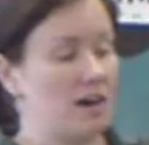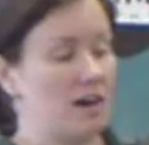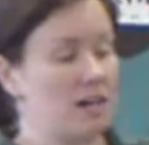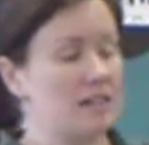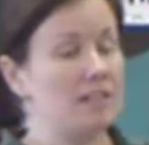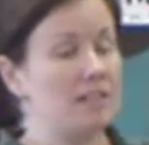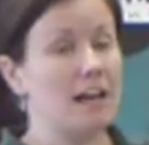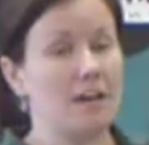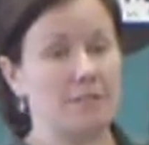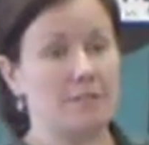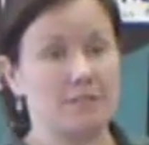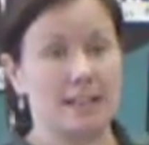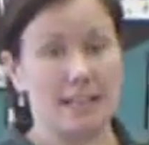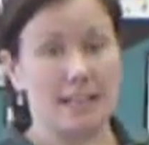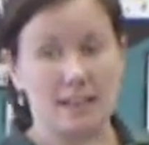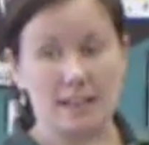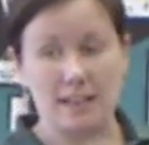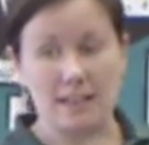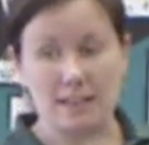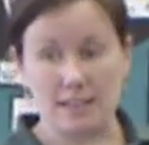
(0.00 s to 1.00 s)
glove
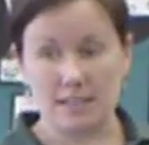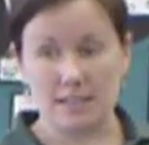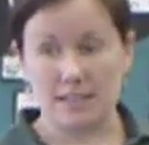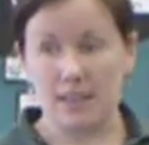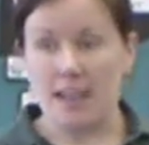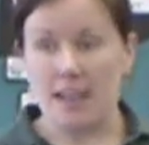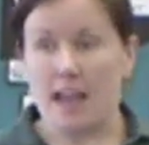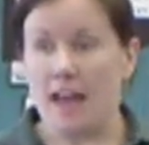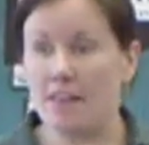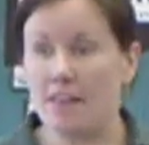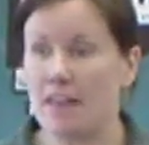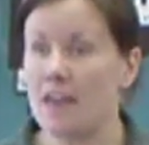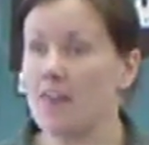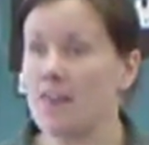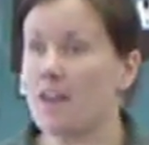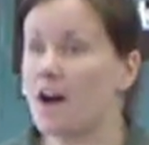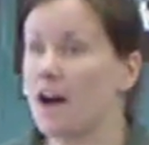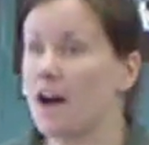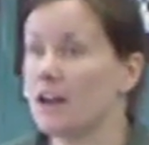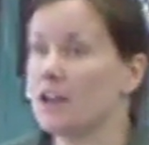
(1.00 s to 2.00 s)
like this. And they
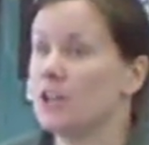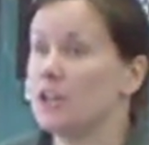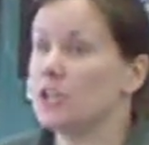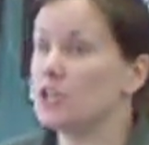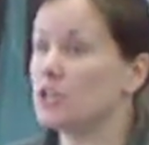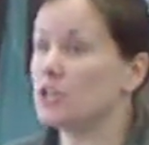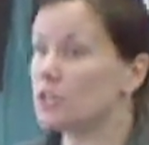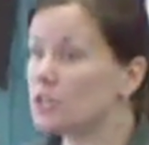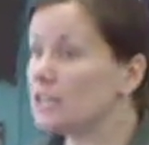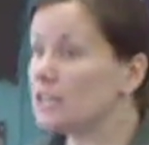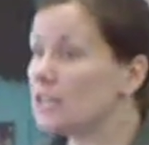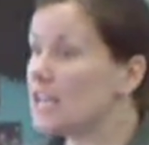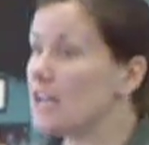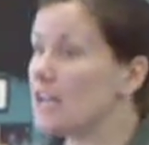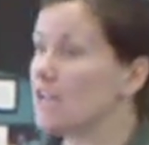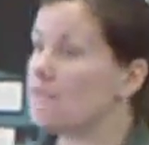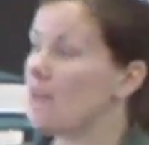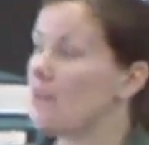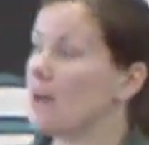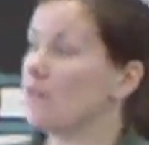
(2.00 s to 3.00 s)
thought, surely
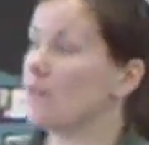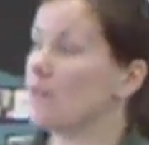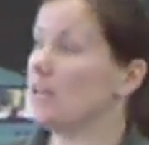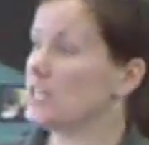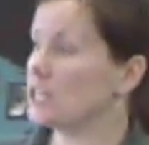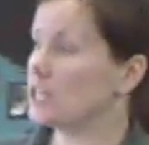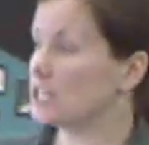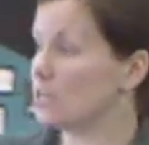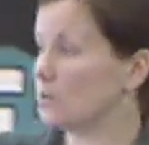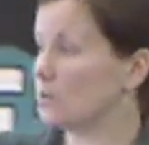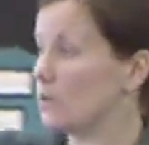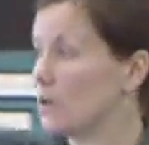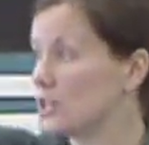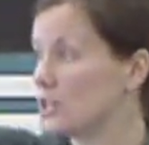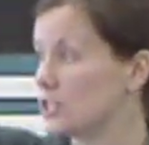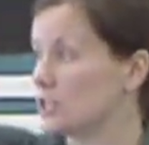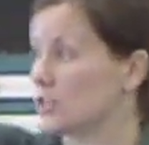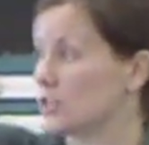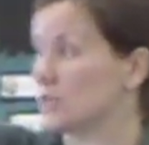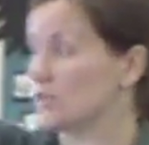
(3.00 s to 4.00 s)
if I reach
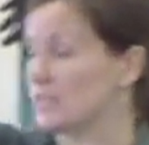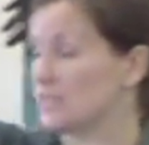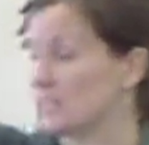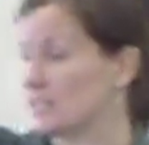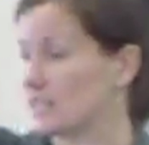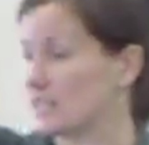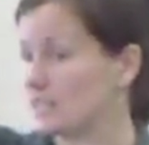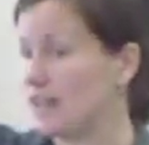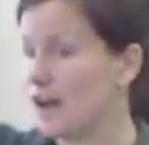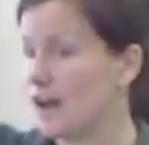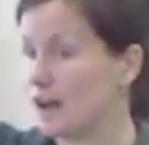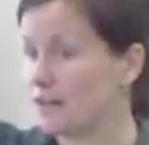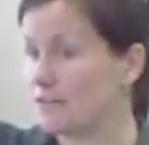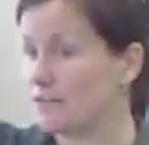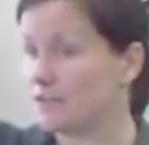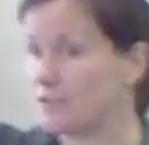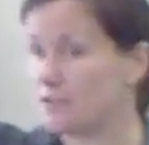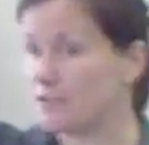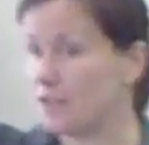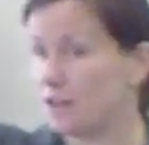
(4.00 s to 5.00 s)
towards her with this
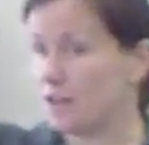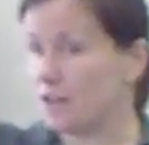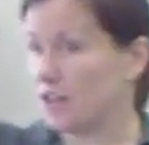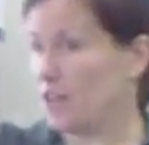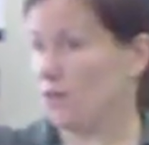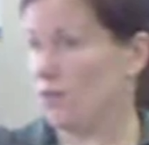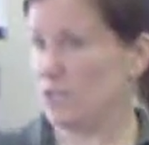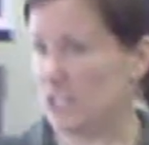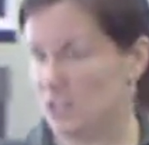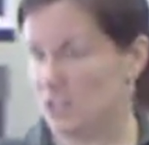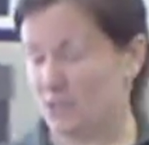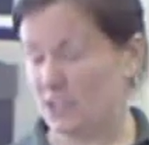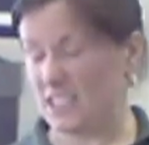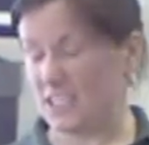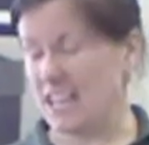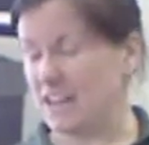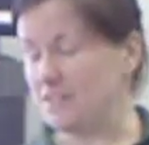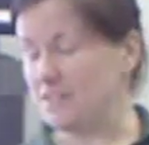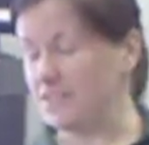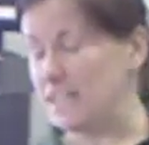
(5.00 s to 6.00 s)
glove, just for
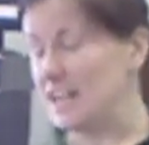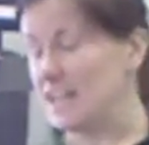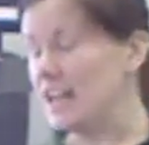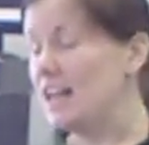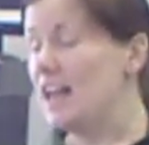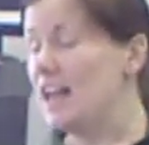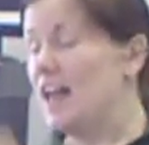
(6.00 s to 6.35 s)
safety,